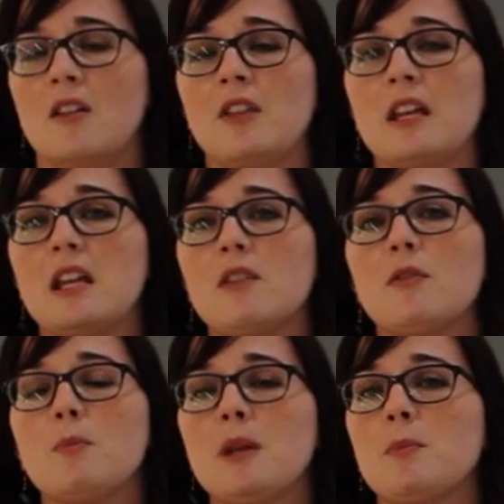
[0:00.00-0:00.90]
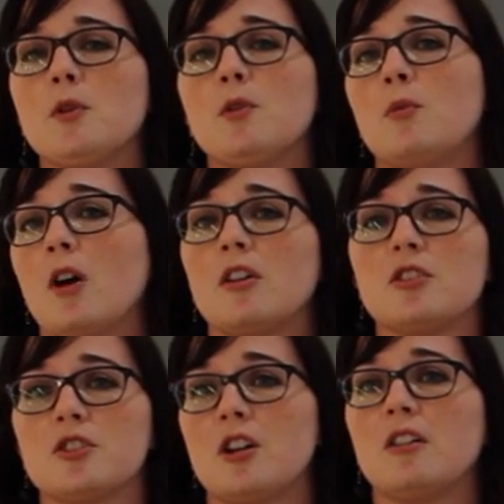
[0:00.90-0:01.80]
that even people who
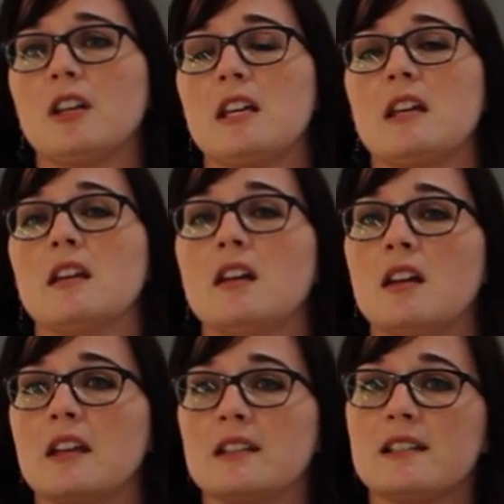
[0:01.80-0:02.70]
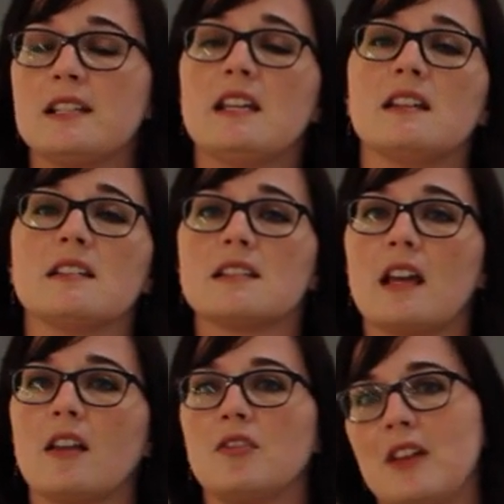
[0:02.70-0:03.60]
aren't Cherokee can see it and
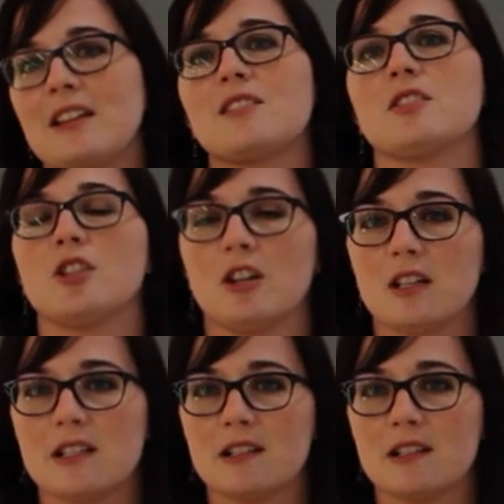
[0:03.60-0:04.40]
say, that's the Cherokee